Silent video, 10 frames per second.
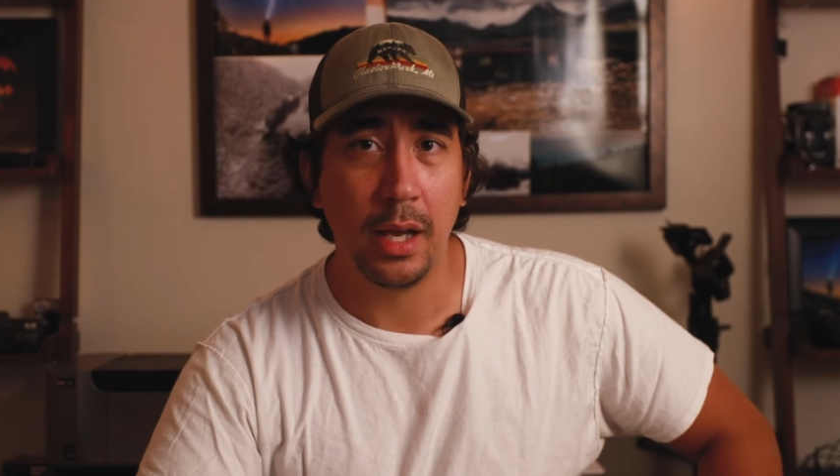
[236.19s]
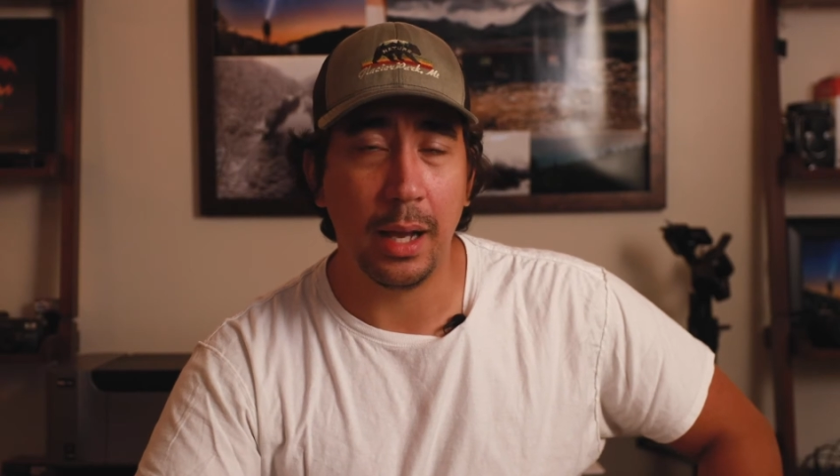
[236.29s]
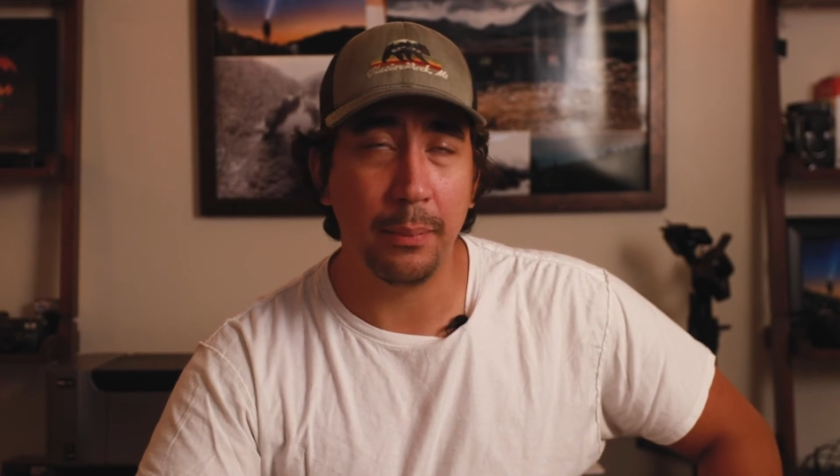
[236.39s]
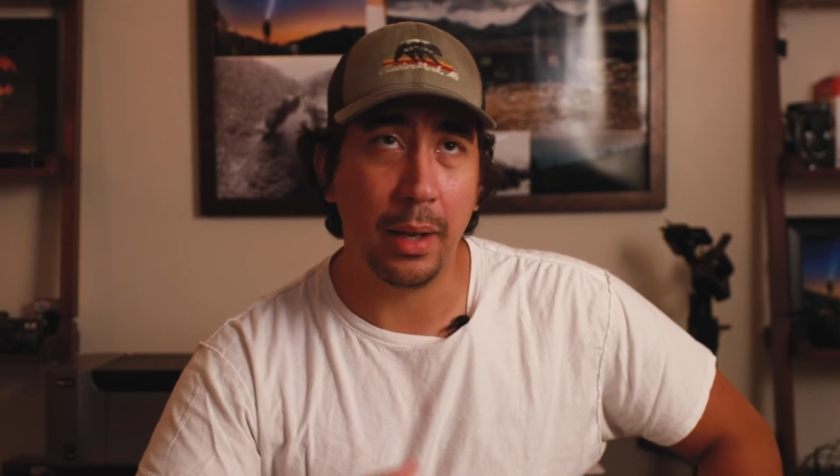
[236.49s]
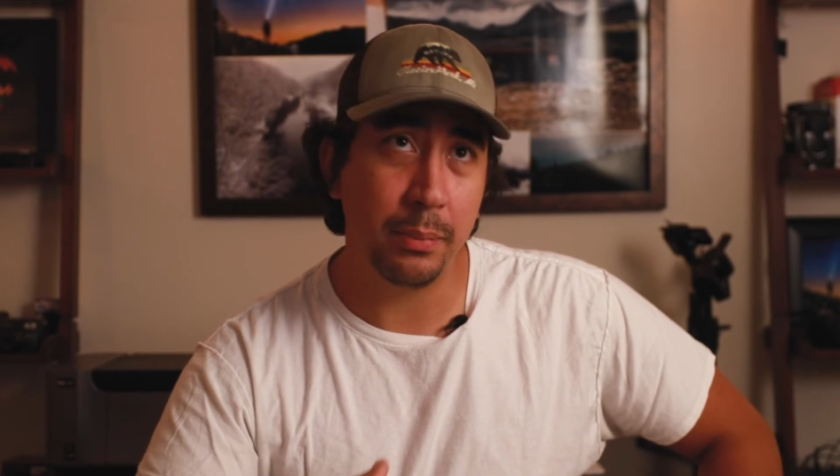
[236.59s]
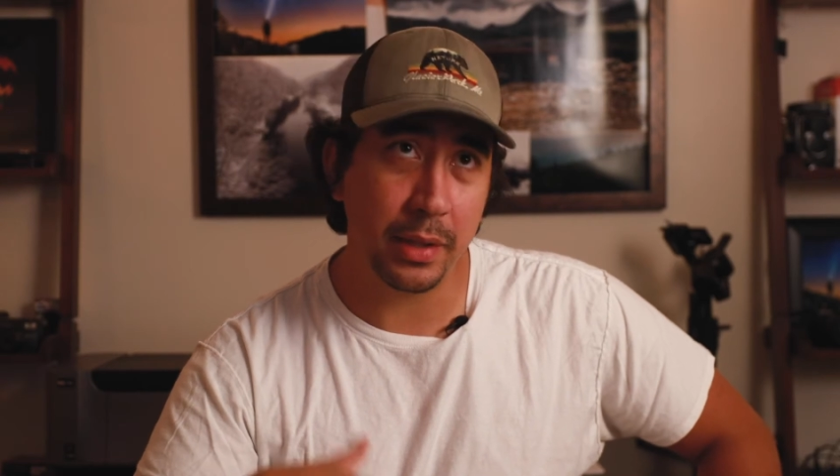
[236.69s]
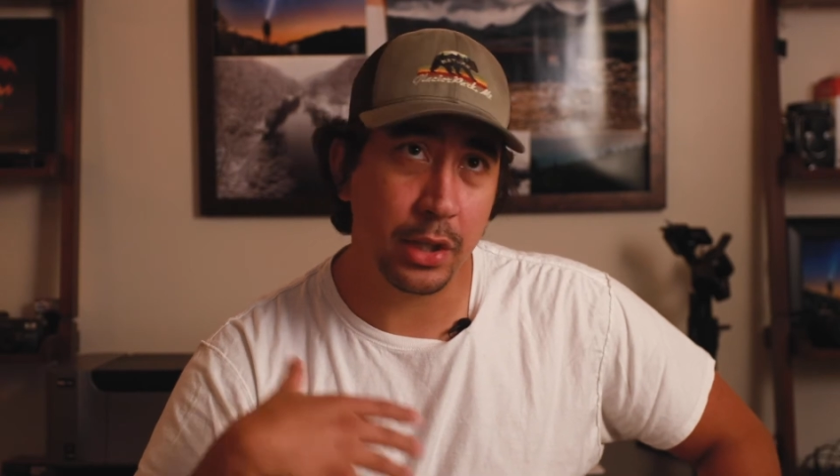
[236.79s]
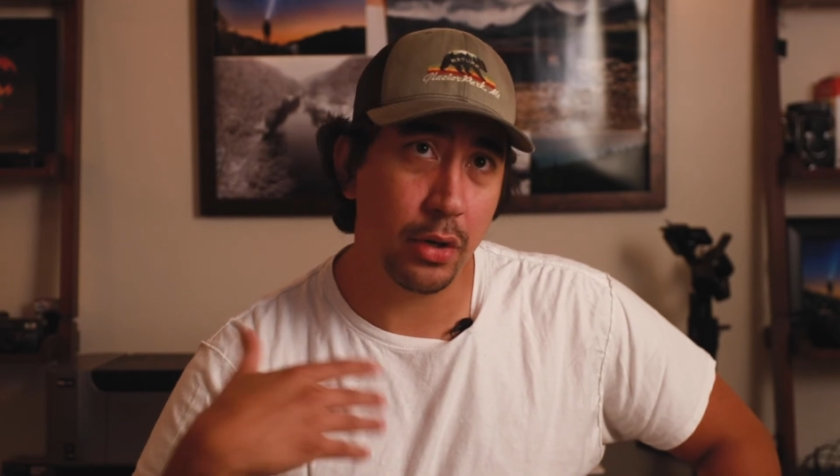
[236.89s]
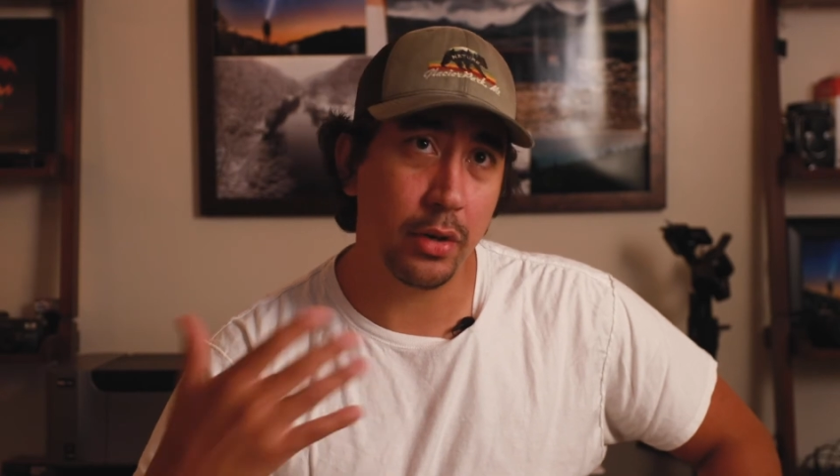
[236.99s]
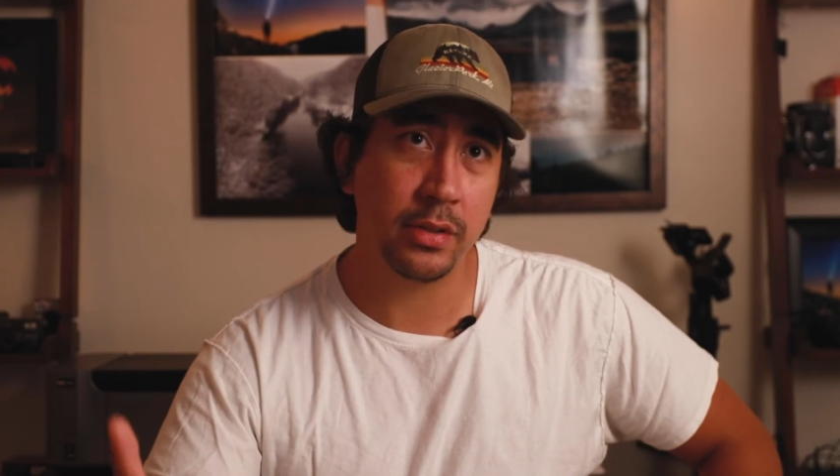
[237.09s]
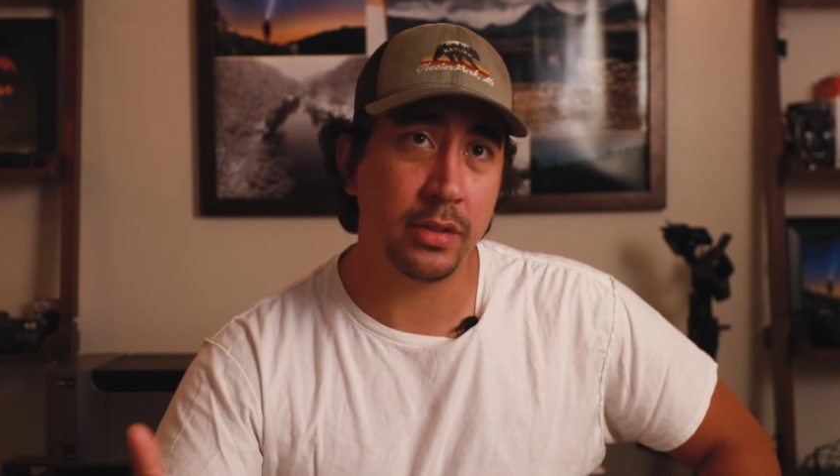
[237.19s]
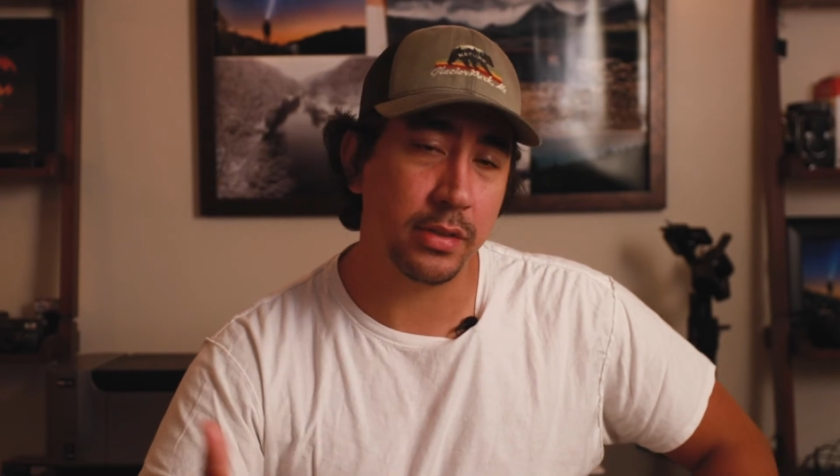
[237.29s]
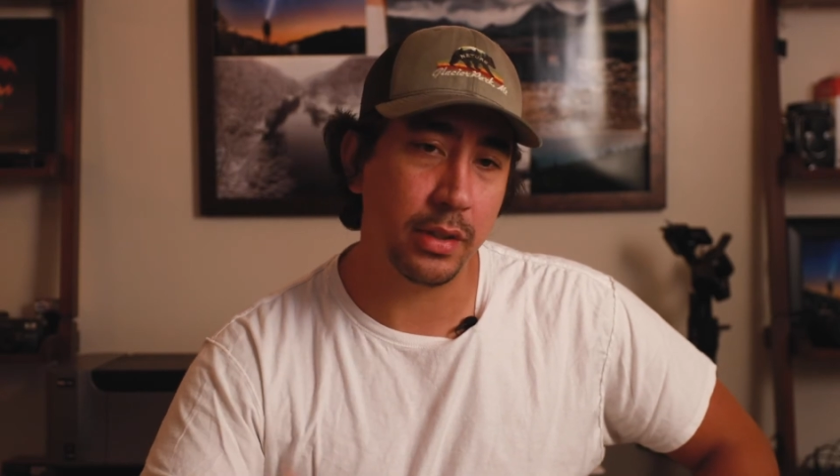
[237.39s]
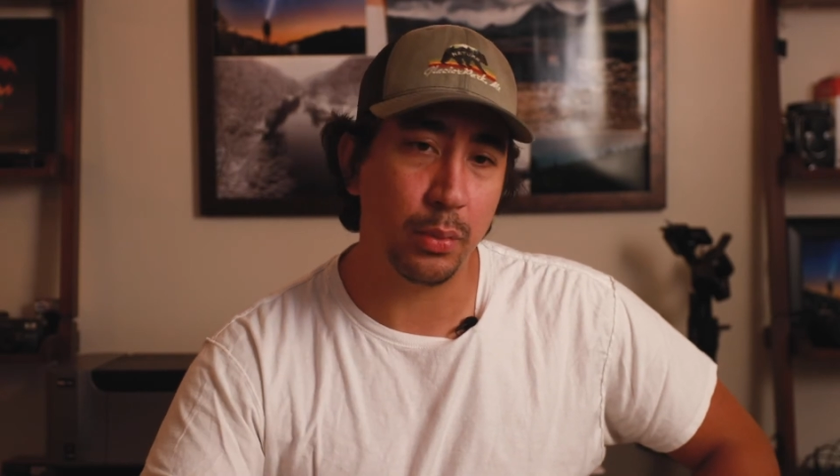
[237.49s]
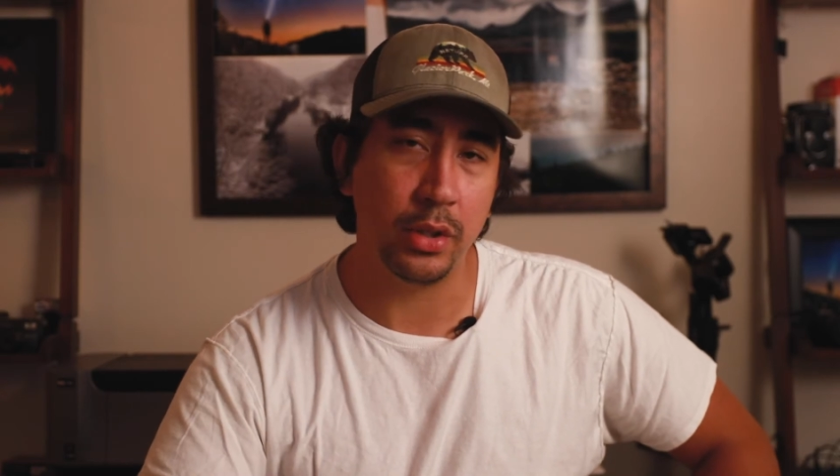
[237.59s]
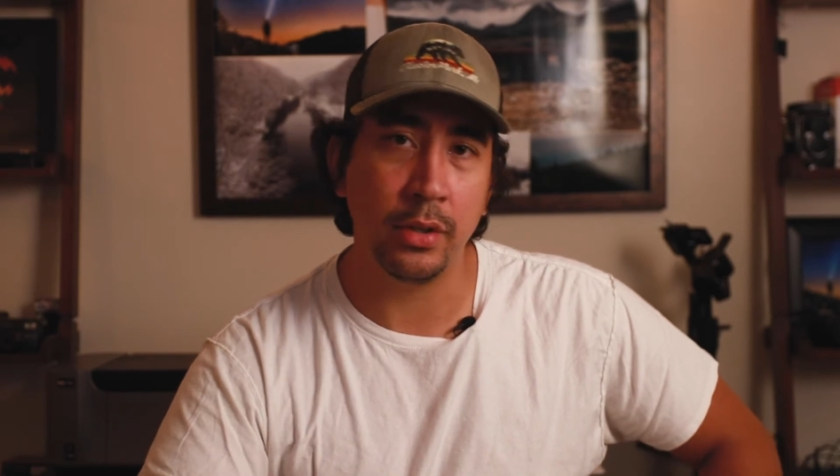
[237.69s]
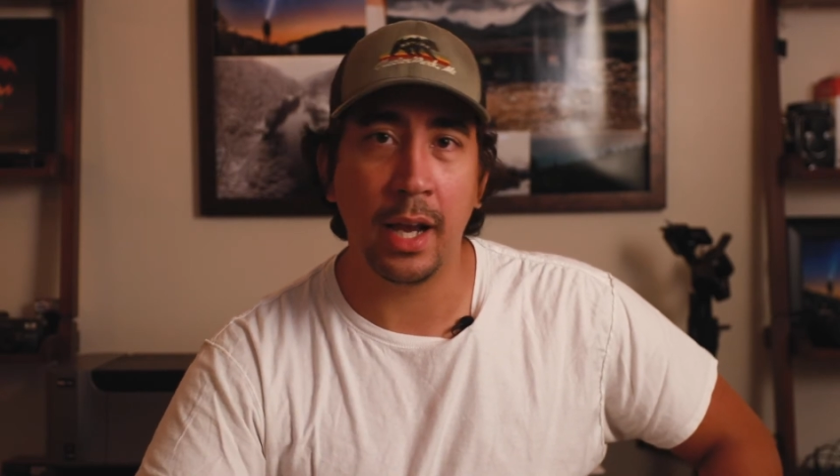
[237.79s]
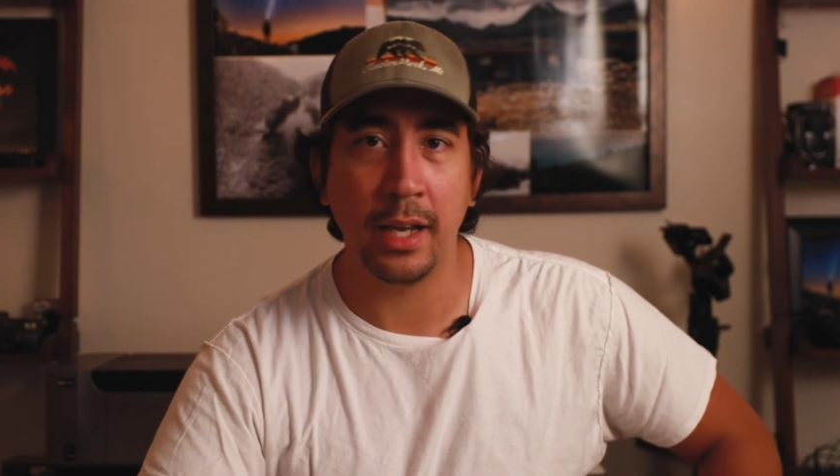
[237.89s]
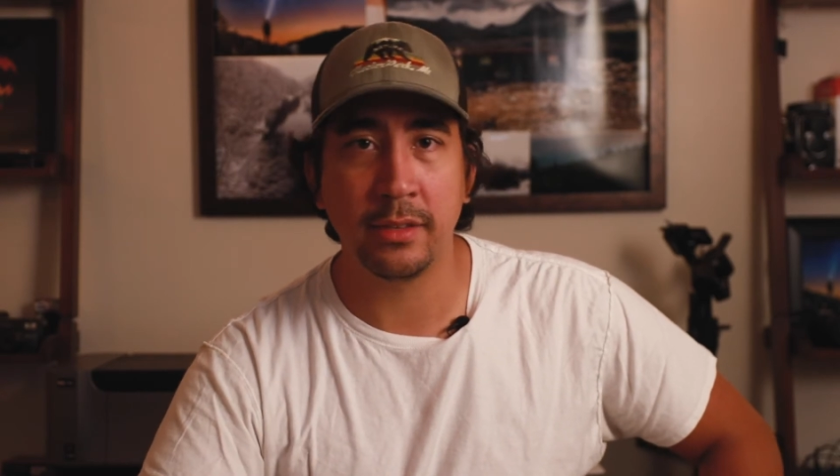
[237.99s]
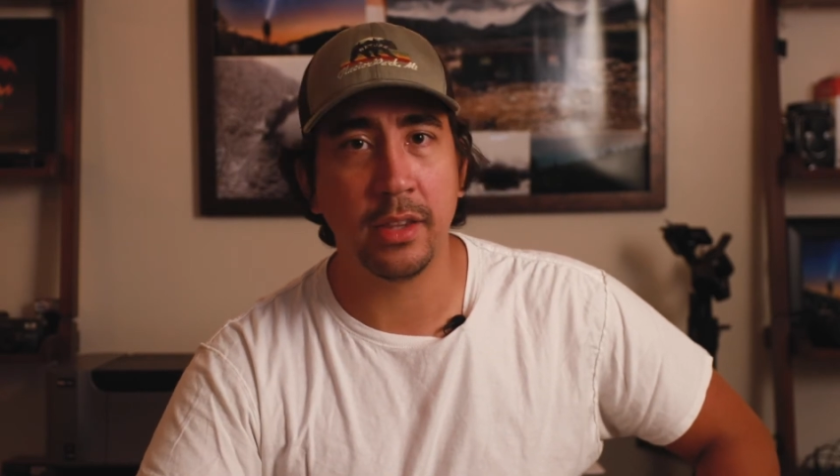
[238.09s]
I'd be curious to see what you
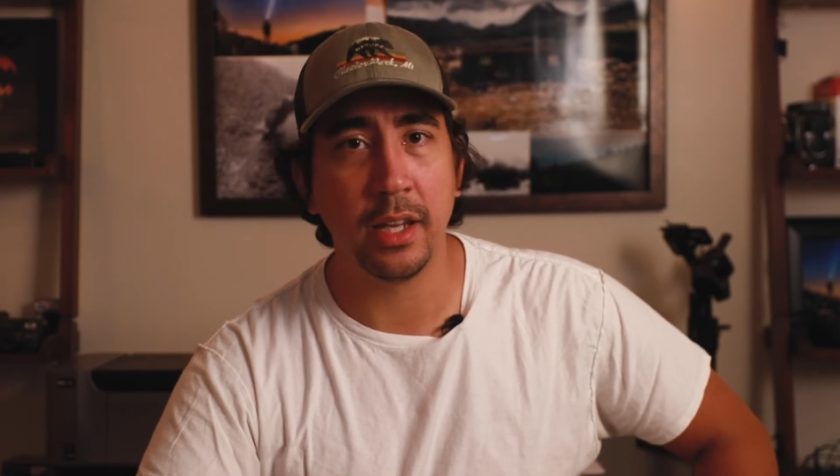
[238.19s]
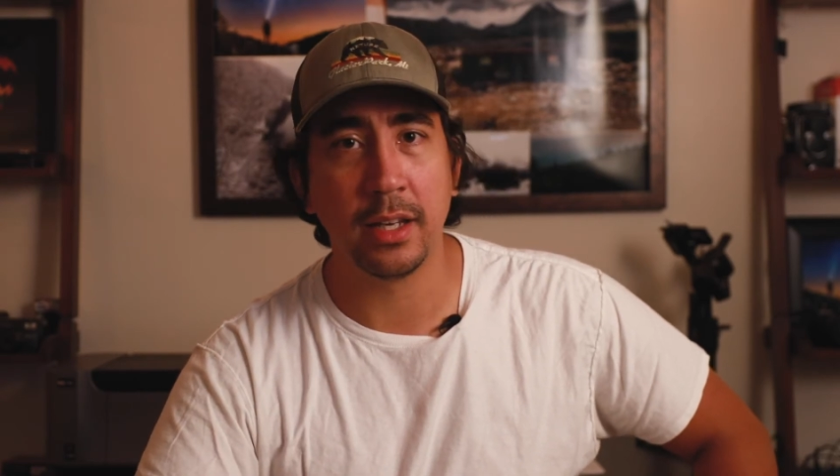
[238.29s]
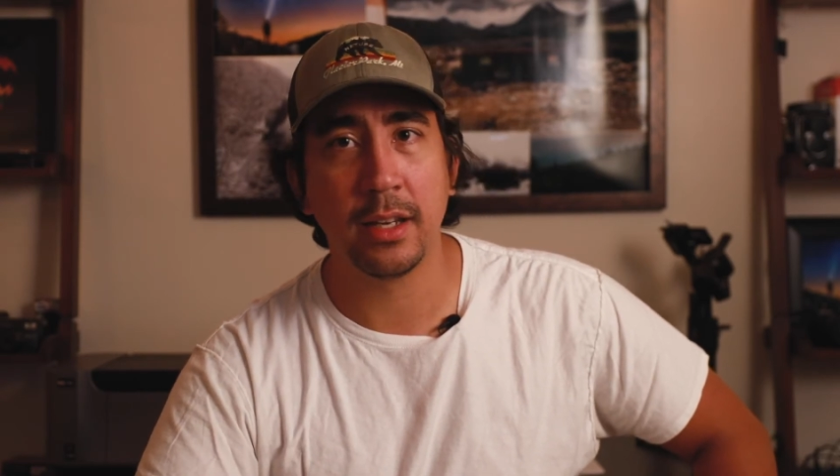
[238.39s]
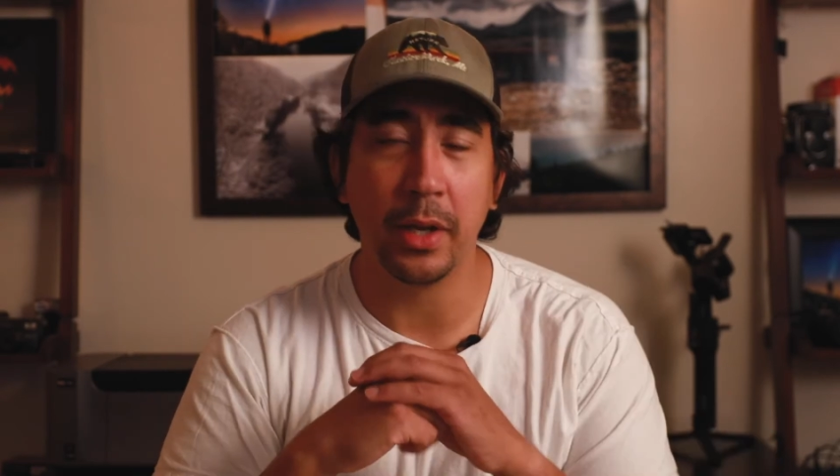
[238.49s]
guys think.